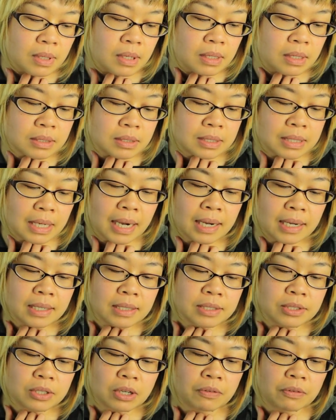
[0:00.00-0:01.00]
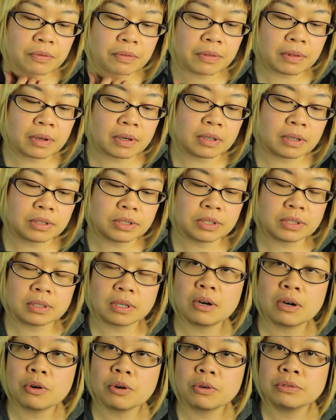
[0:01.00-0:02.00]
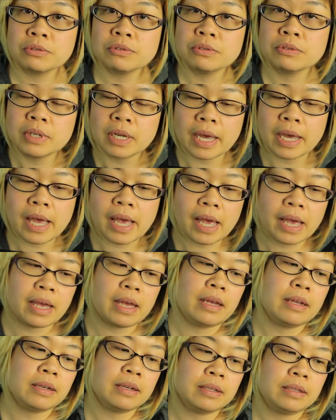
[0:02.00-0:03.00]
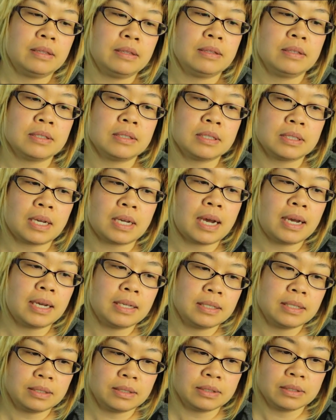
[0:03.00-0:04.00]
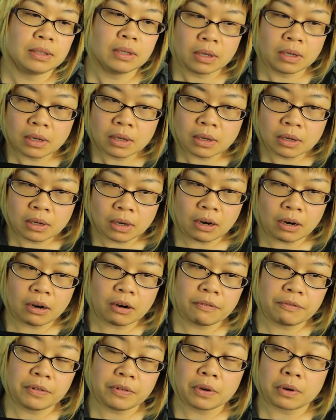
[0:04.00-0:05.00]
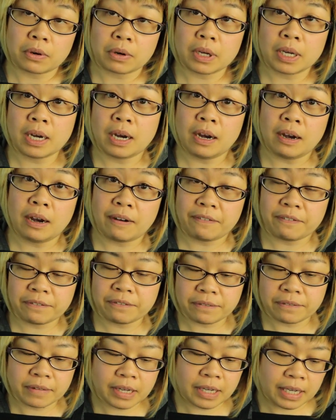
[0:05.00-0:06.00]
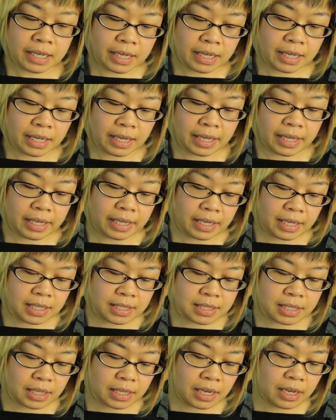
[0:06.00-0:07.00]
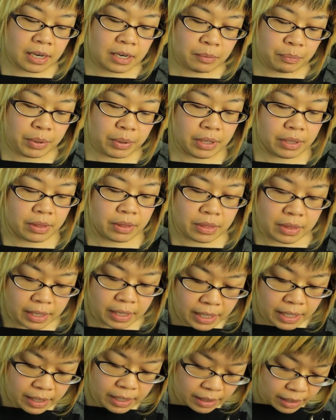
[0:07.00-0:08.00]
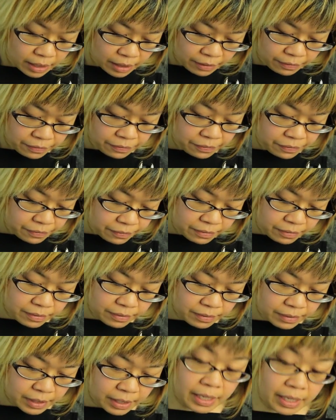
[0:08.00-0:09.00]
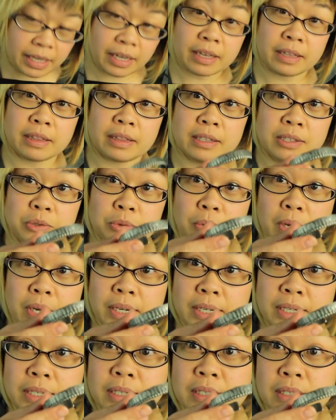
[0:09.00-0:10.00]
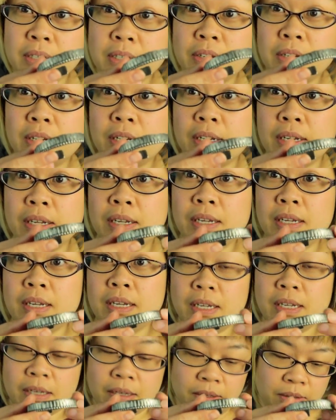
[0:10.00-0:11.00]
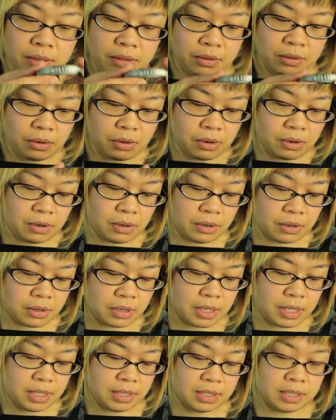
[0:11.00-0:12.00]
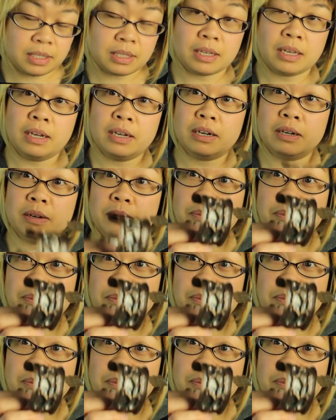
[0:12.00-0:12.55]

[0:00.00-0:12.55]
size of the stone and the size of your cuff. Like, is it gonna be a thin cuff, like this one? Or is it gonna